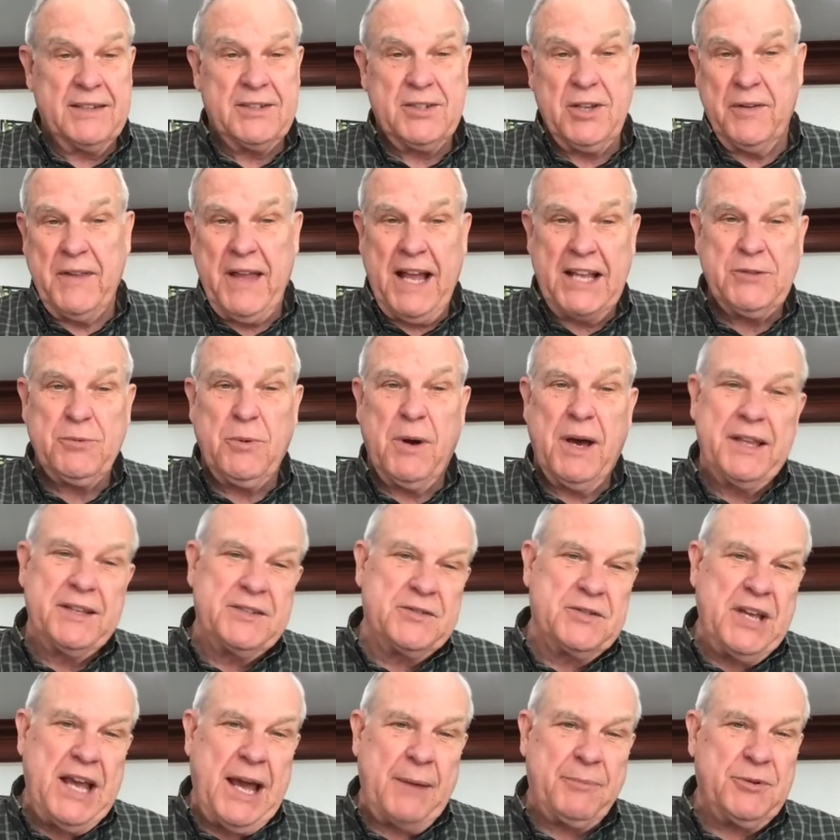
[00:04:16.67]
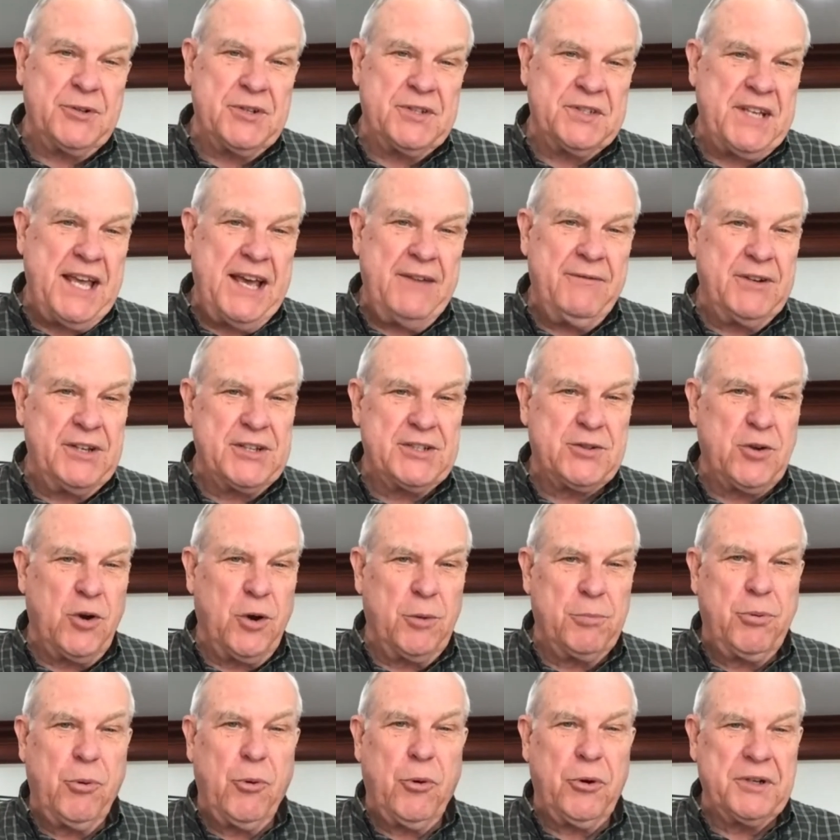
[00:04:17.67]
So that's why chapter seven is so
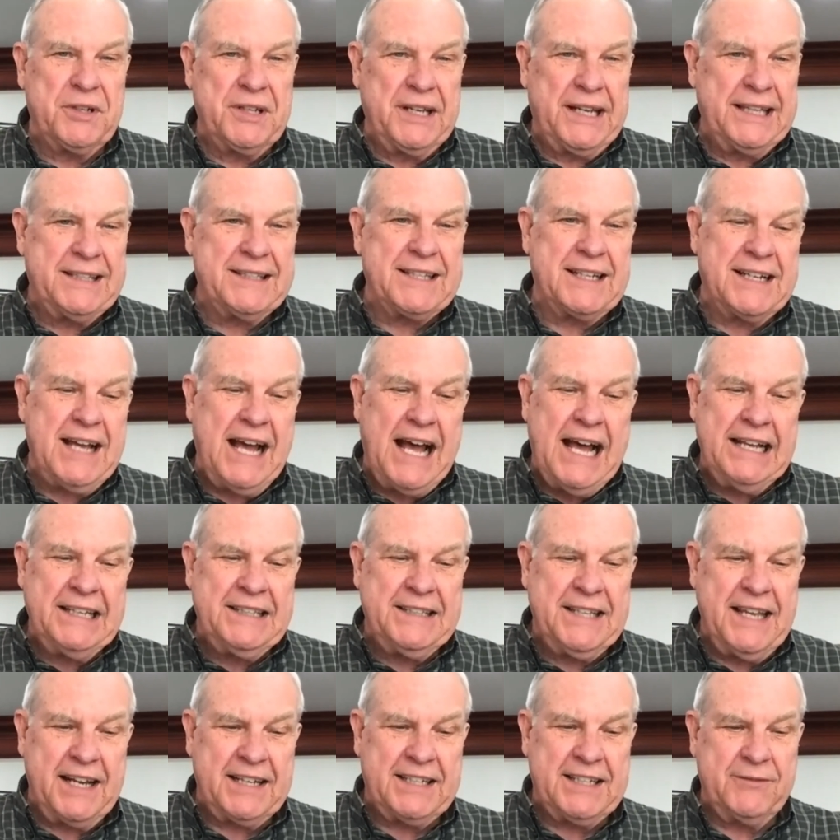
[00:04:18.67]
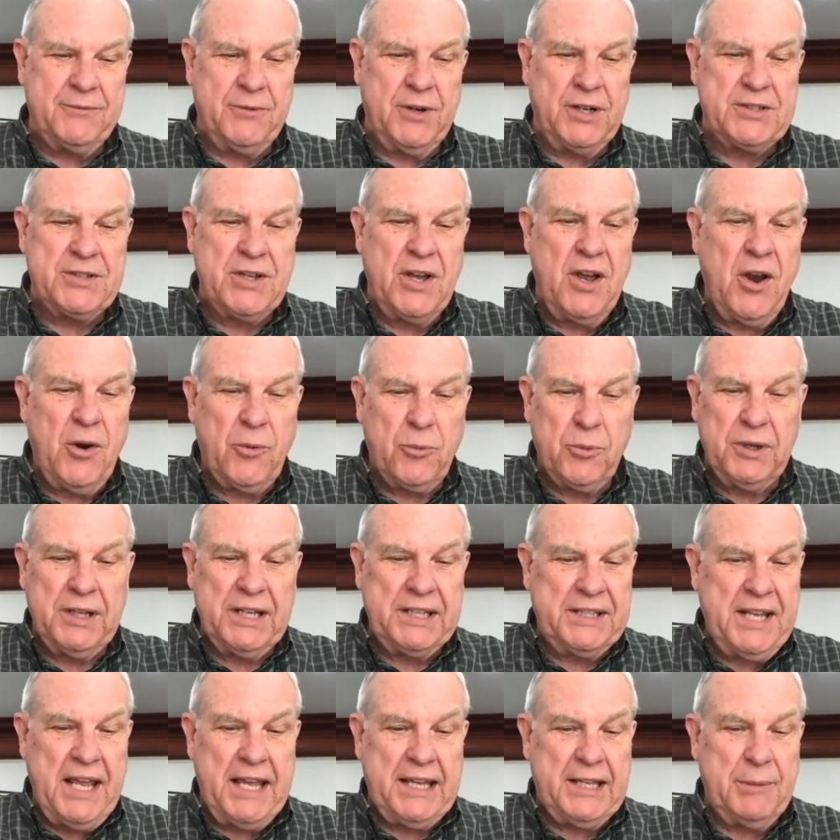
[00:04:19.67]
important to get the context of what's really
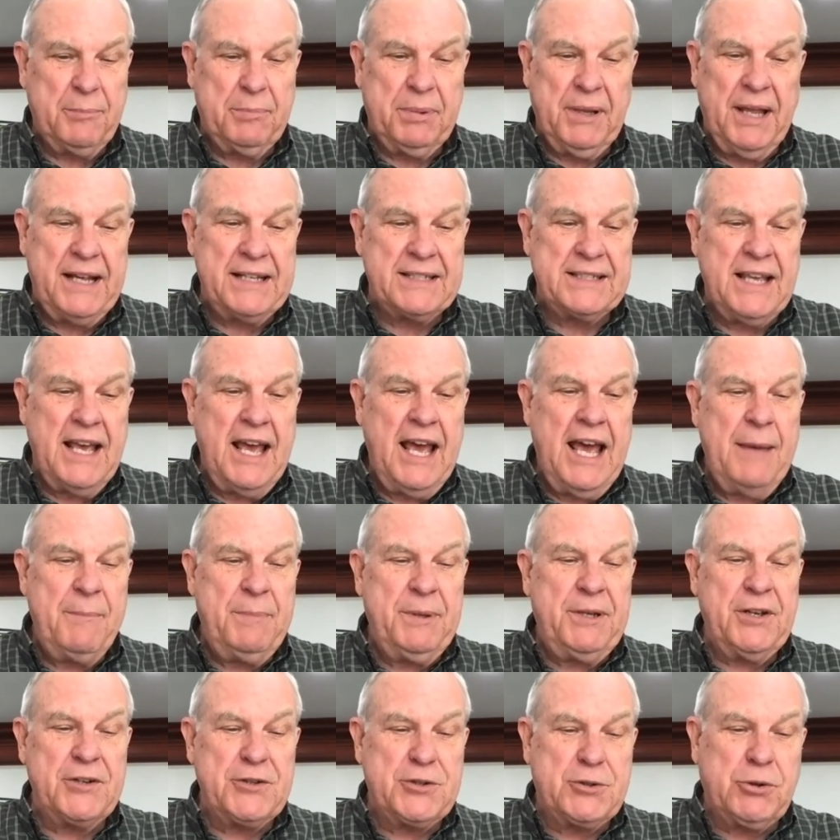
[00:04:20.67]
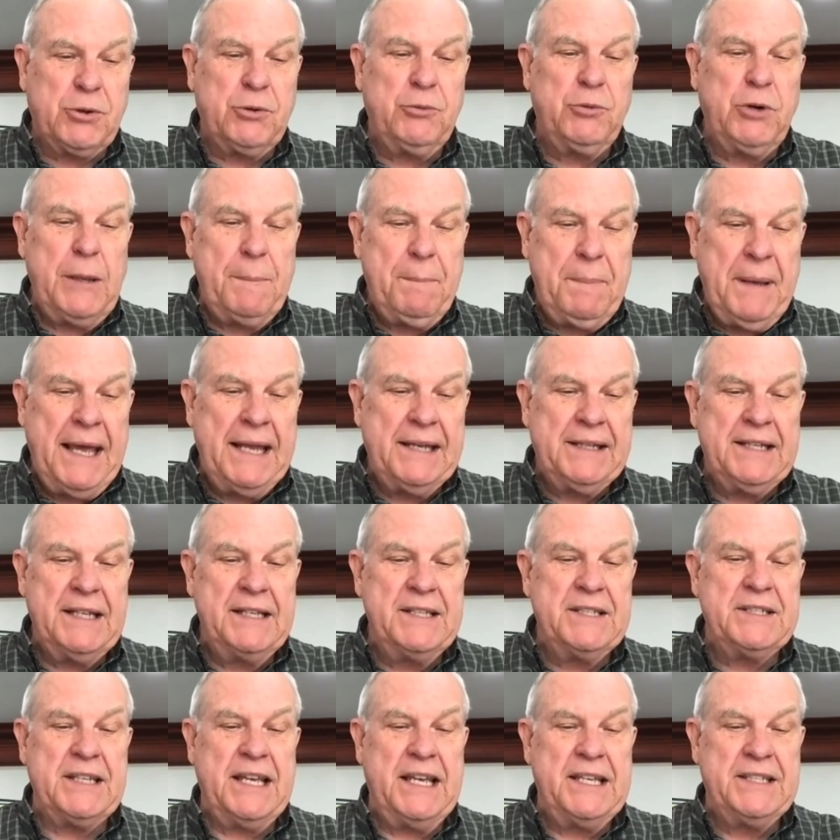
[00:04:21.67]
taking place, because true
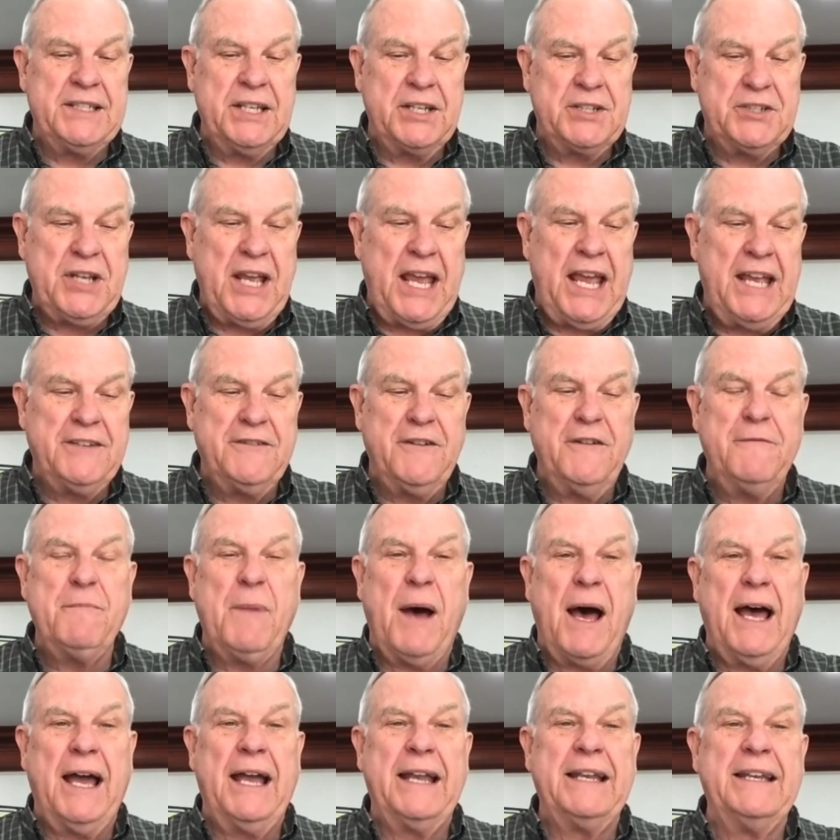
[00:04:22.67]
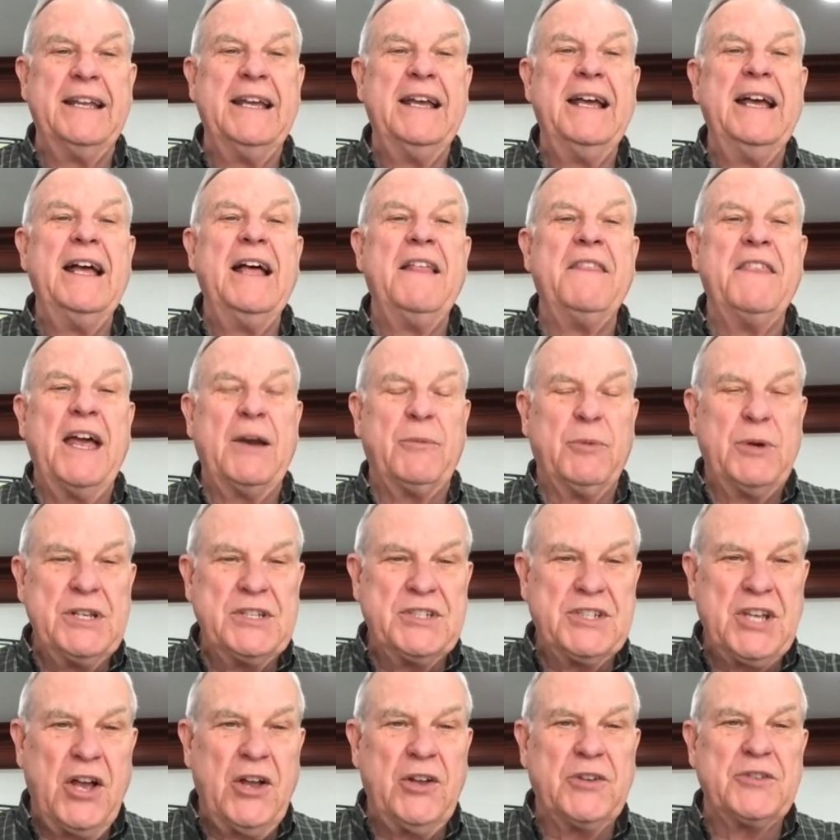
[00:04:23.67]
repentance is a change of mind that
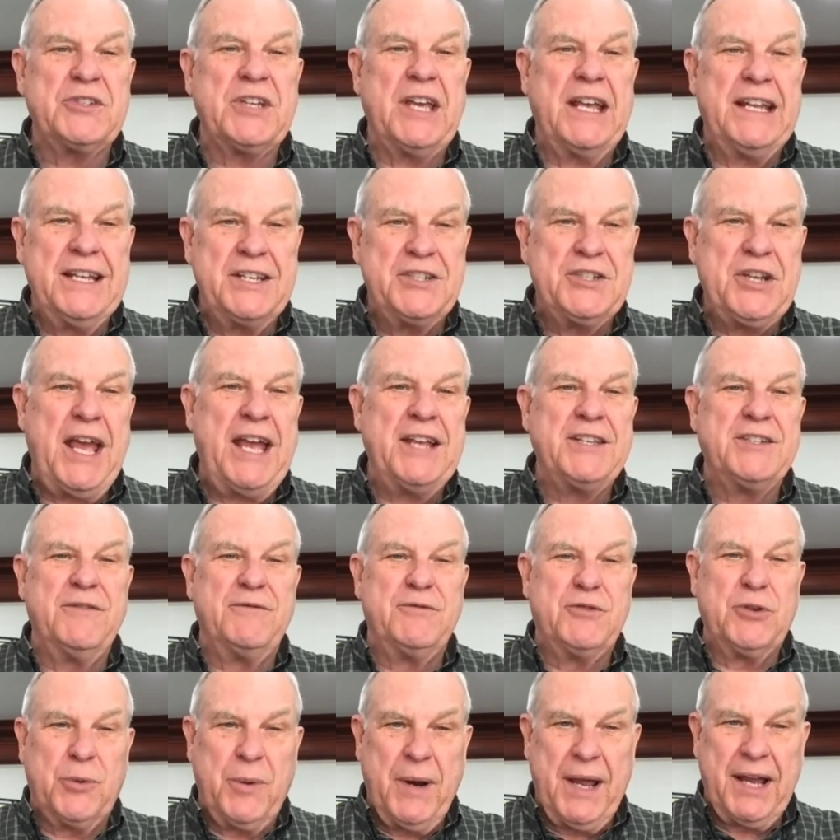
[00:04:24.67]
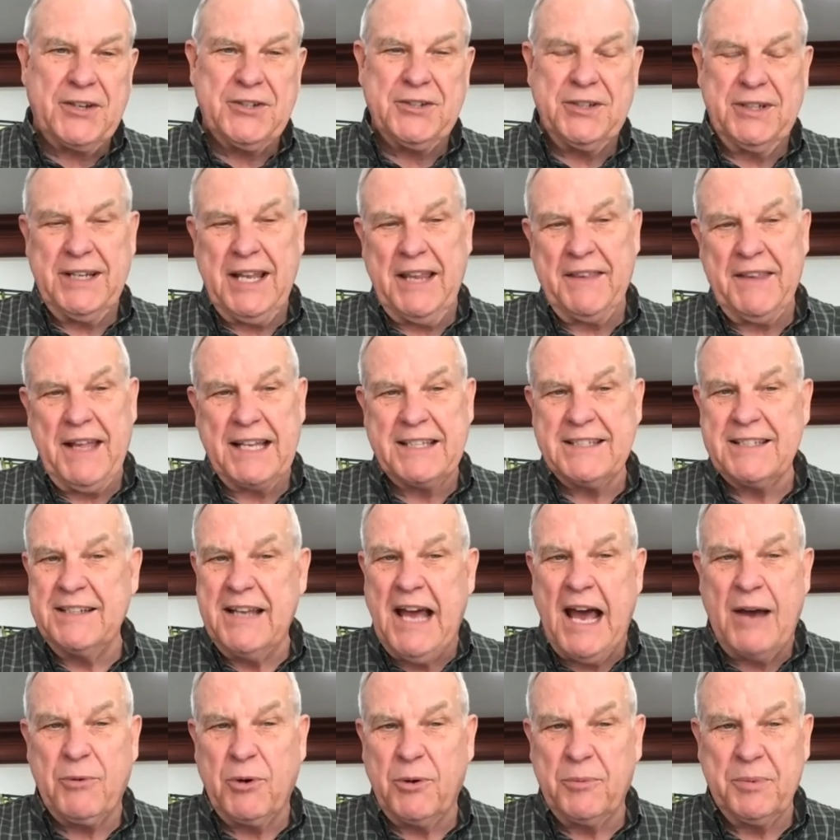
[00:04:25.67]
results in a change of direction, and that's
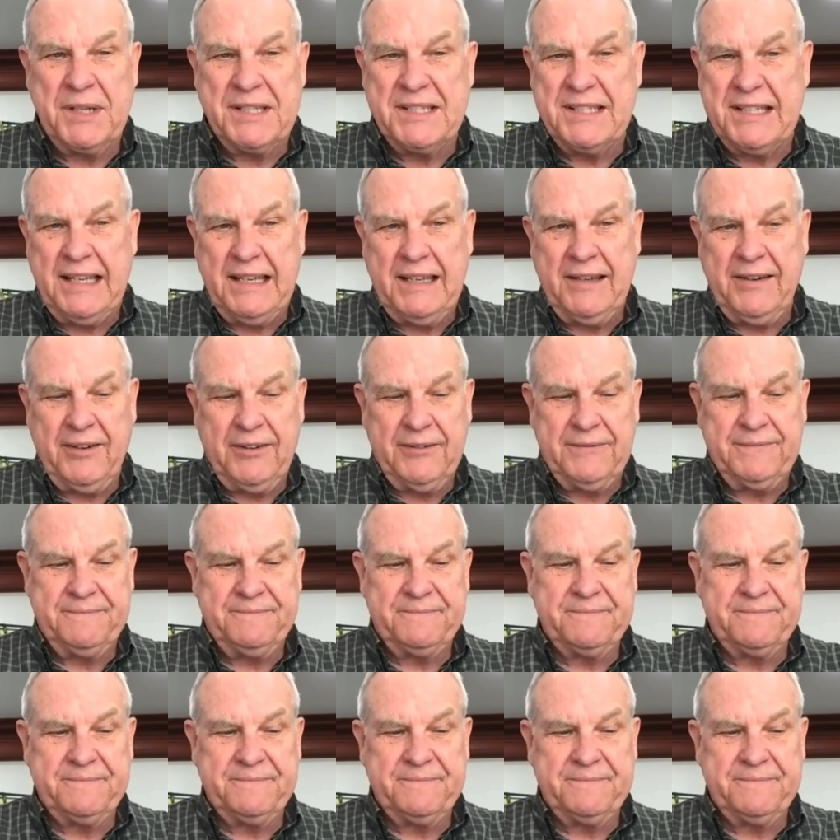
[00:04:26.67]
not what we see here.